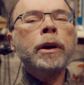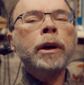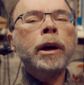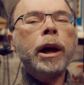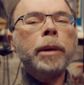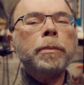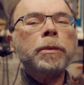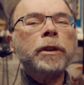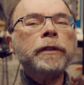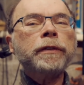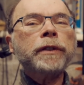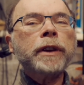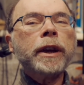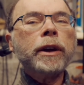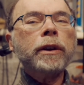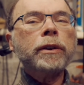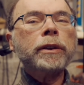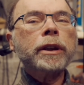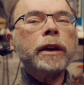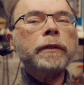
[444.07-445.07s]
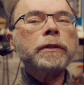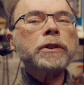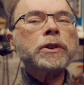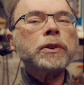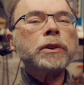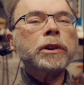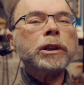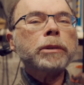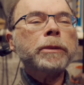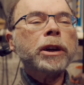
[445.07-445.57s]
I believe Yale gave a
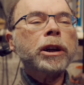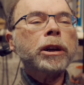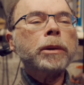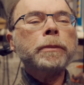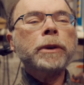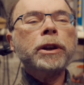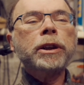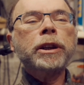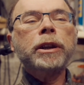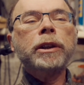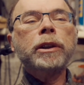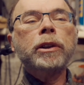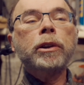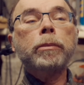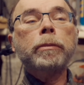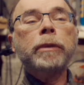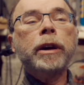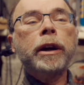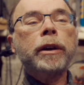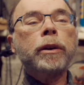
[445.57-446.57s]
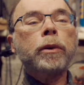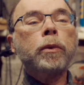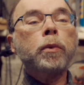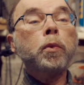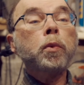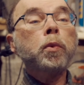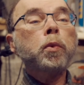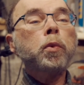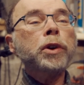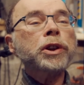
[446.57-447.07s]
certain amount of money no matter
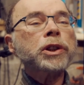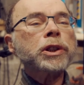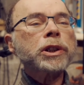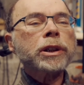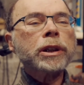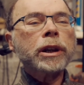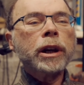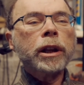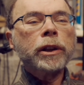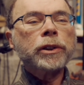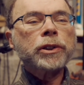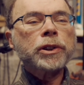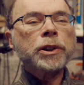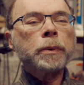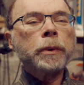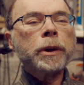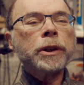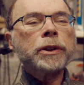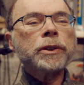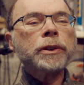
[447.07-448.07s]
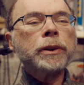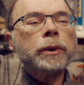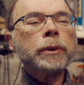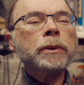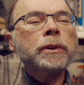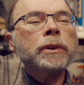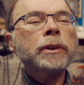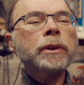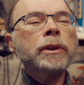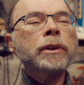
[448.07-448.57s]
which college you went to.
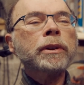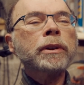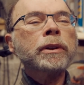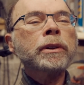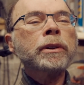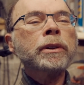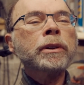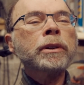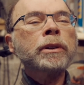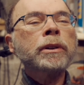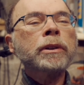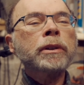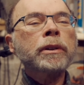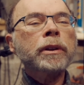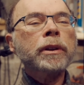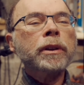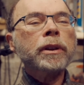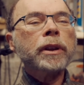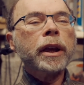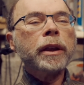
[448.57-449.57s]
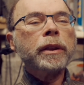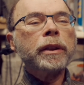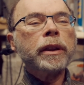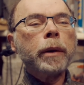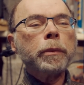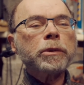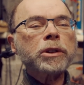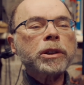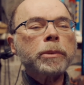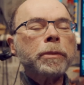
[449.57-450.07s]

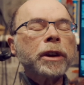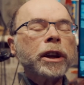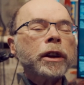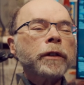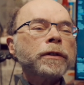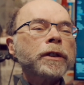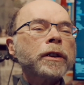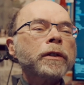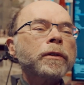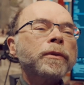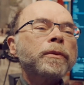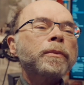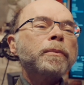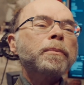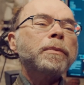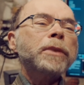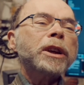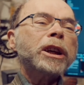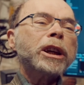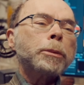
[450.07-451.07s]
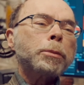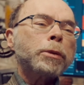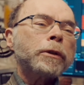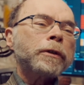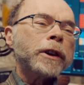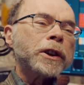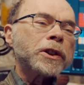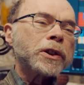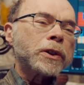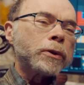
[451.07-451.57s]
That was a benefit of being a
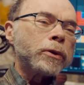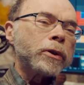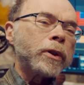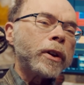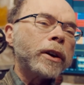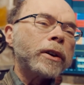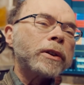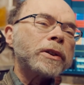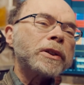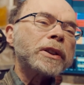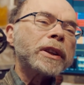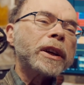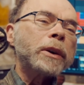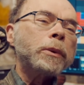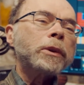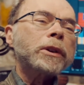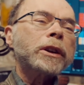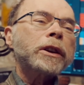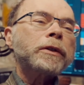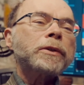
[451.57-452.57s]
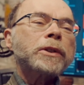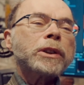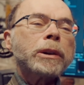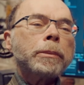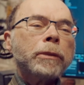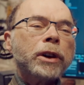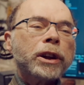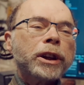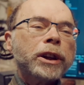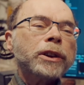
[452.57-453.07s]
professor there, is they would give some
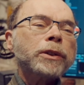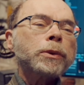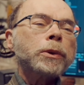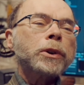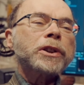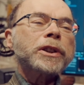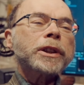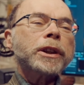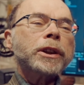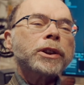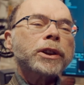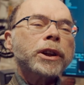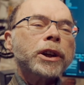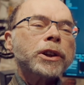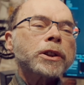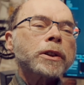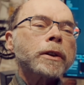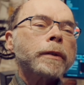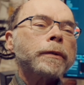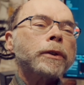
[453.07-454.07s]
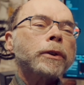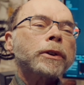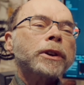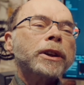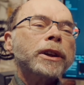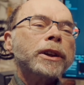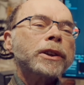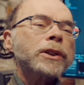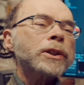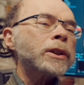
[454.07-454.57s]
money towards the education of your
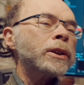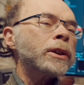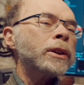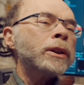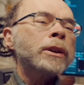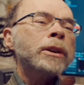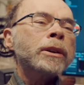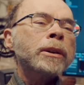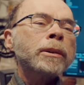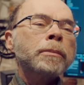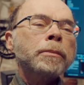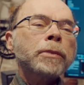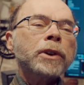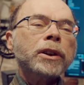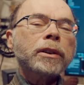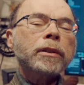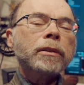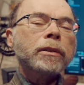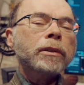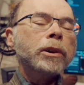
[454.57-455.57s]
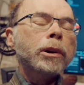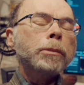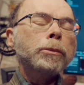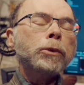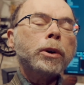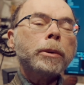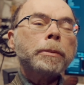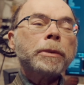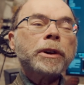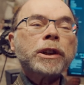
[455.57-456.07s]
kids. But no
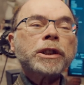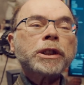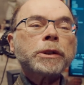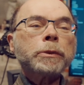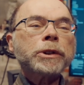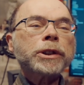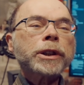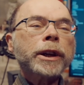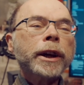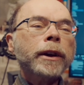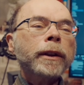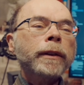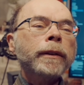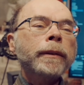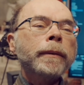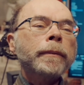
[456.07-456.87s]
more because it was Yale.